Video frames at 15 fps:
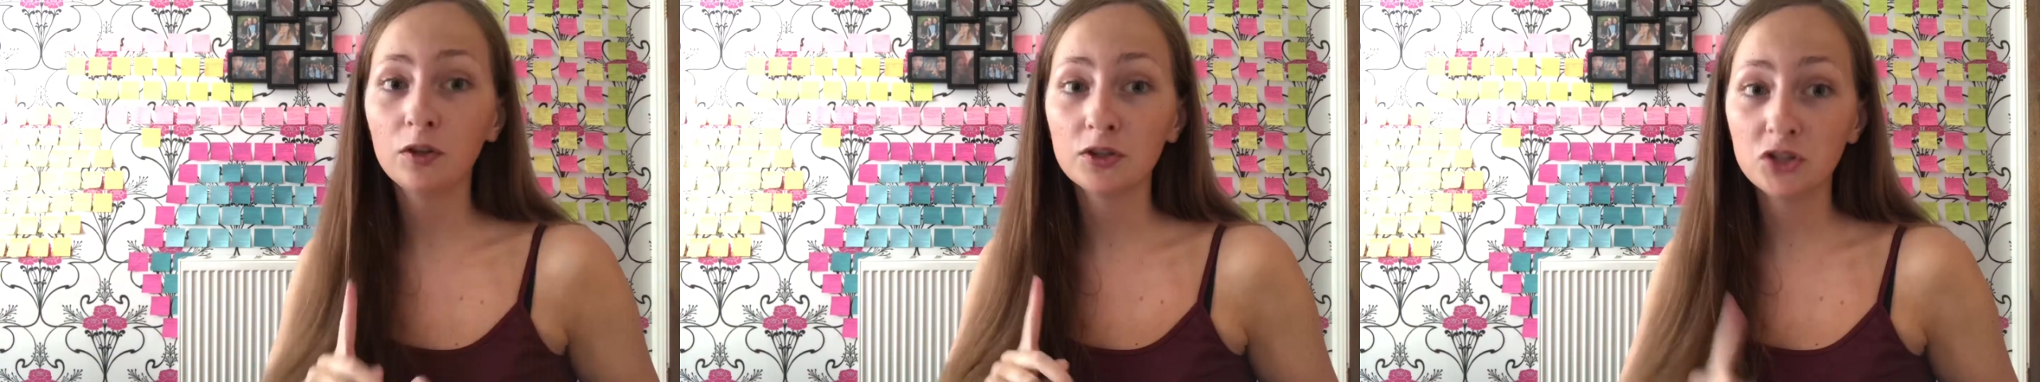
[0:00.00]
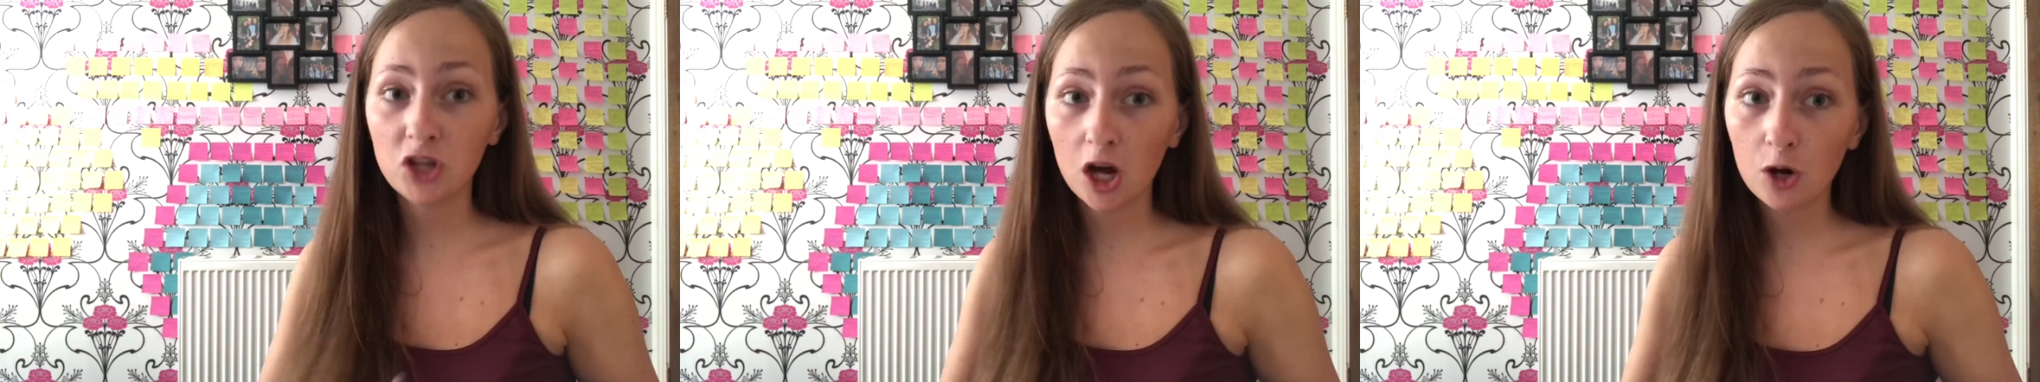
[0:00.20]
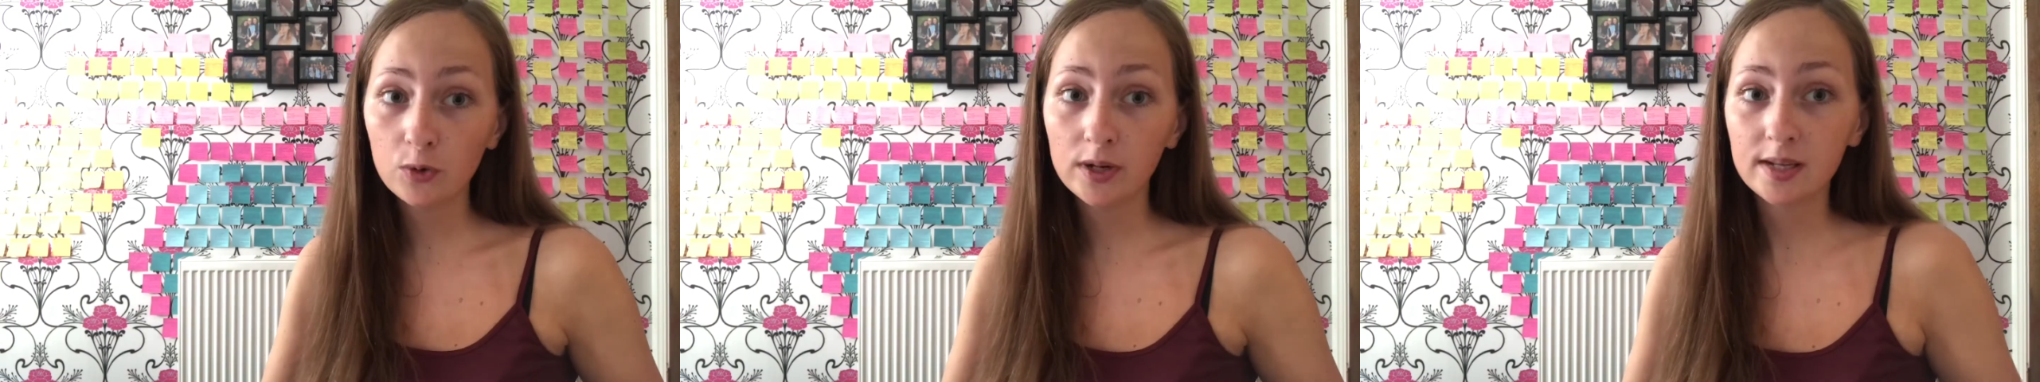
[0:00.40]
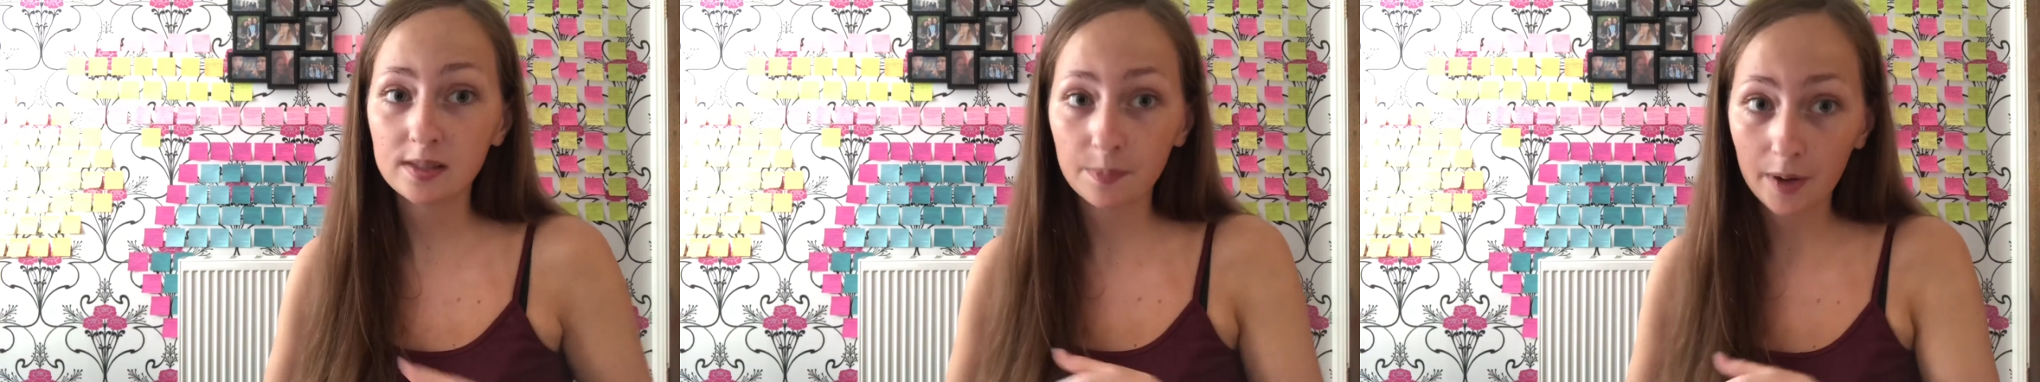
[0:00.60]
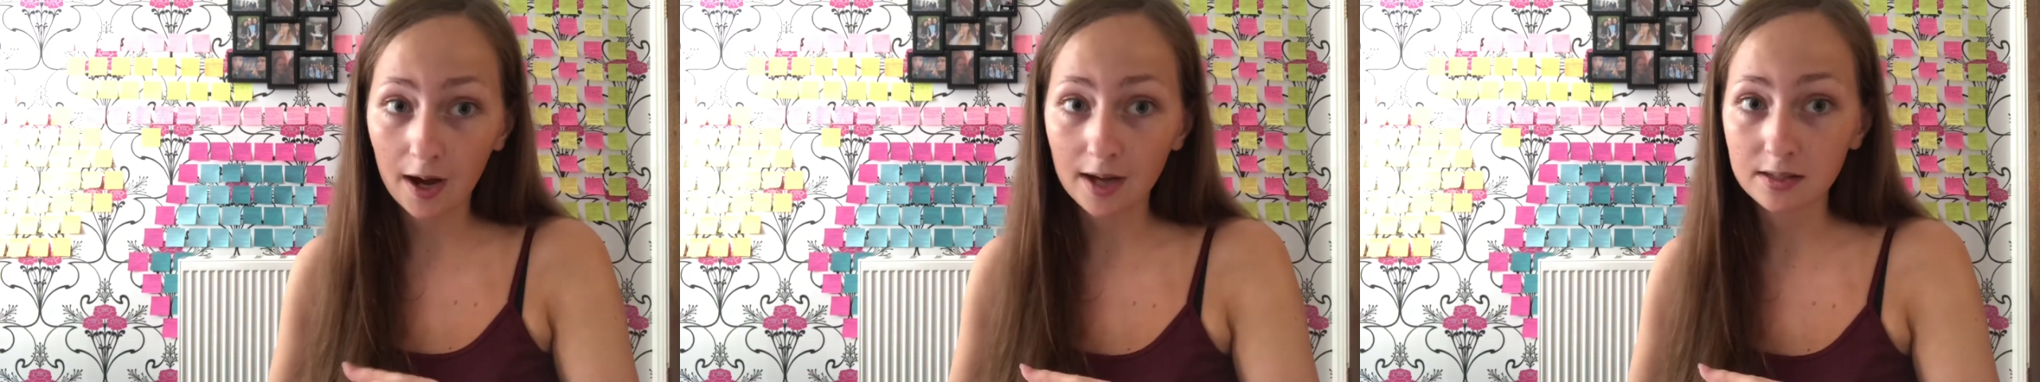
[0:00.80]
the stone is
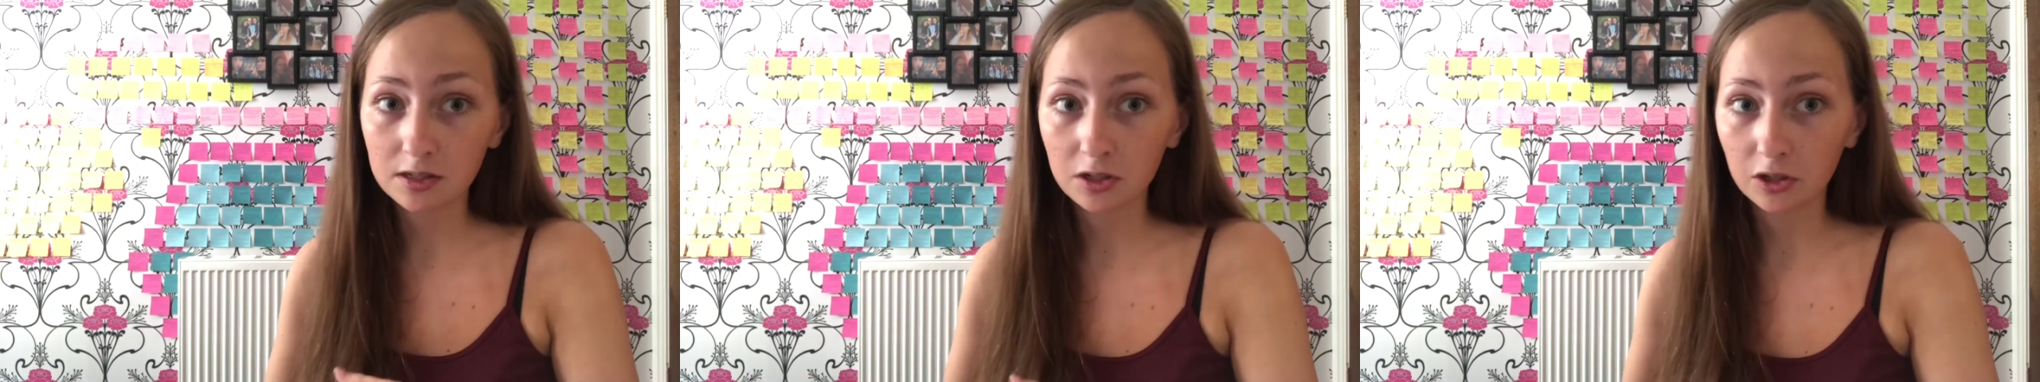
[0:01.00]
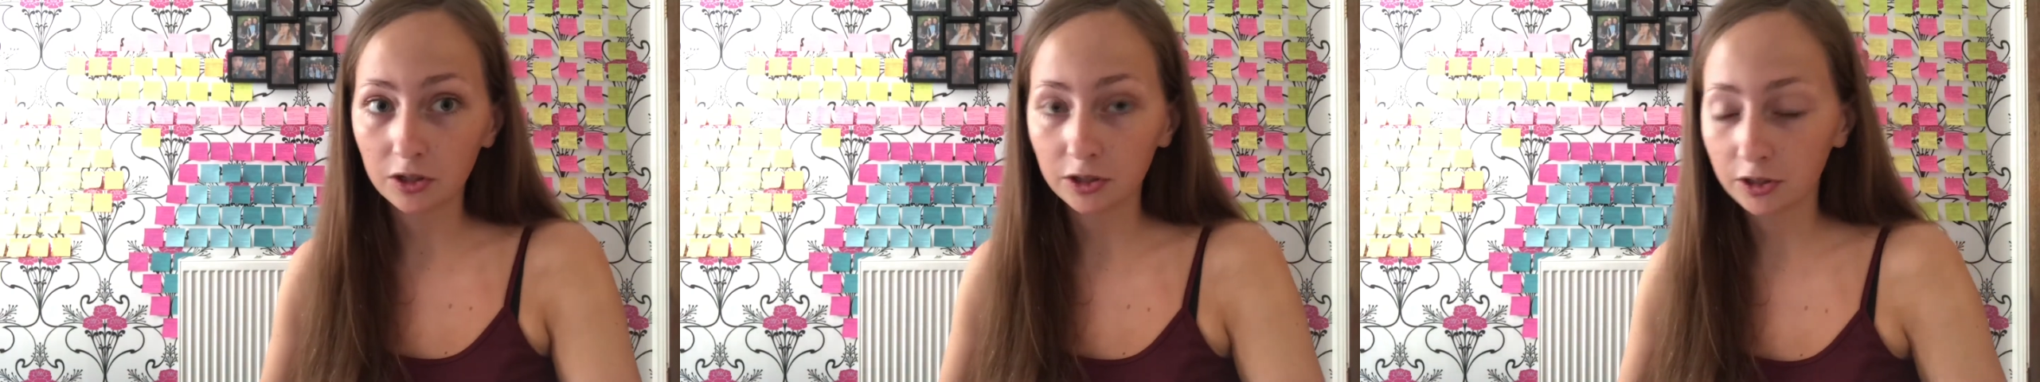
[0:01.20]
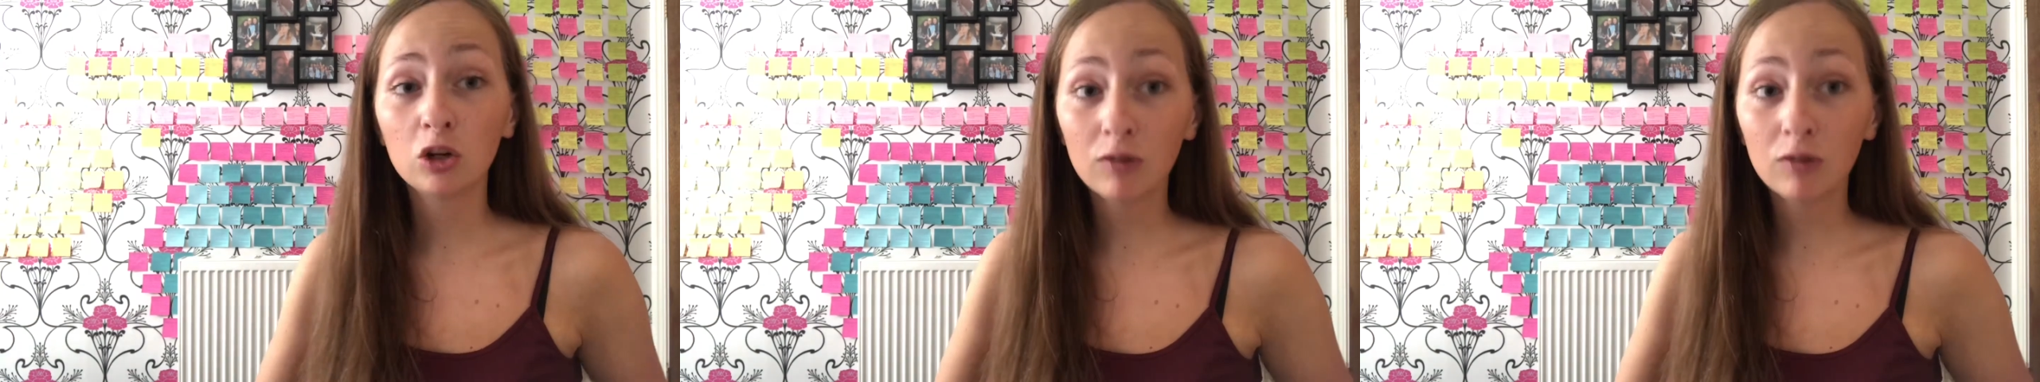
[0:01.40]
a particle,